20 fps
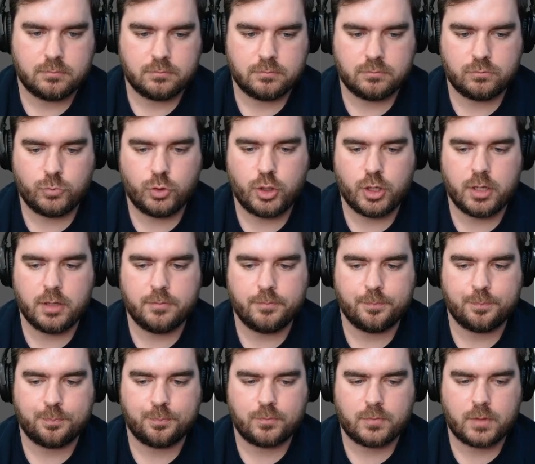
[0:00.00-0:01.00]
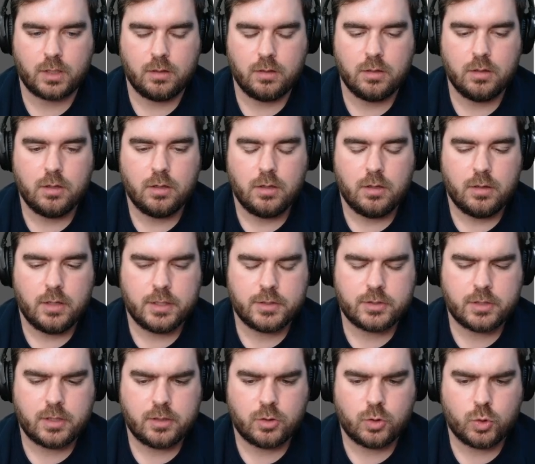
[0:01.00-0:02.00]
Okay. That's
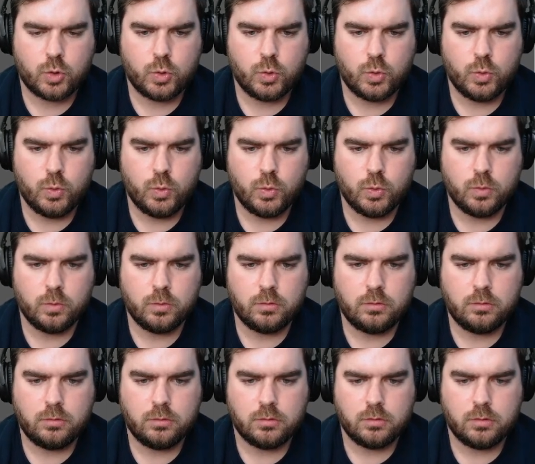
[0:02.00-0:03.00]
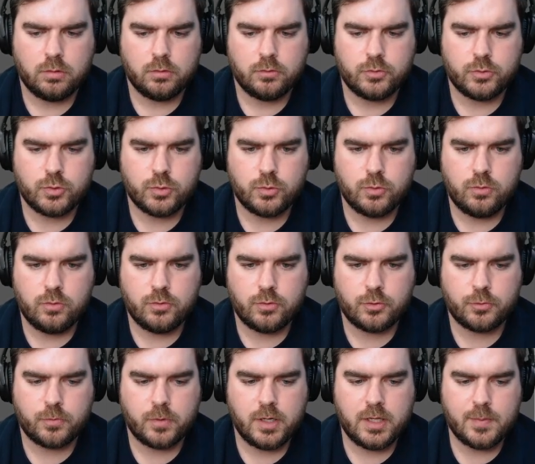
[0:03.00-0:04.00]
kind of cool. 2,
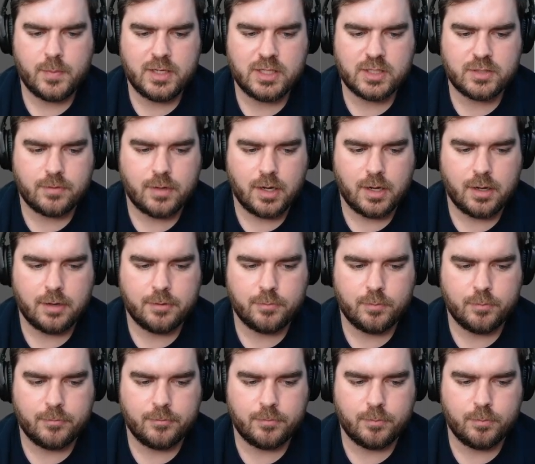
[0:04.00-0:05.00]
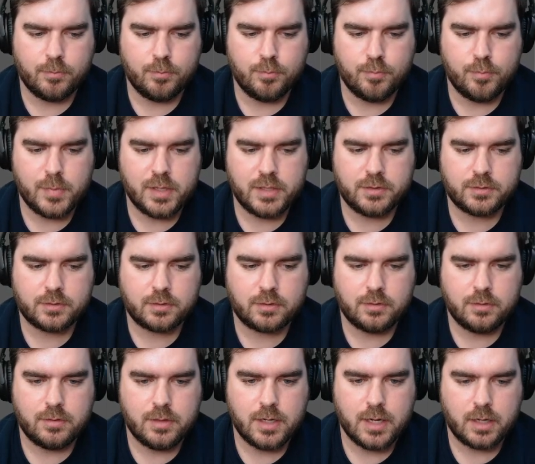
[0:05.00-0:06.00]
3. That means Minsk
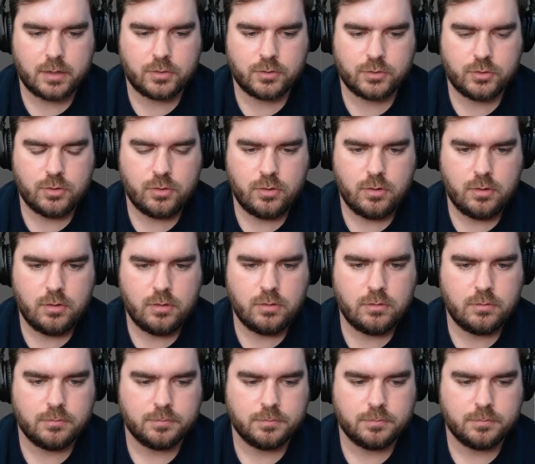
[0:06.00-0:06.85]
next turn.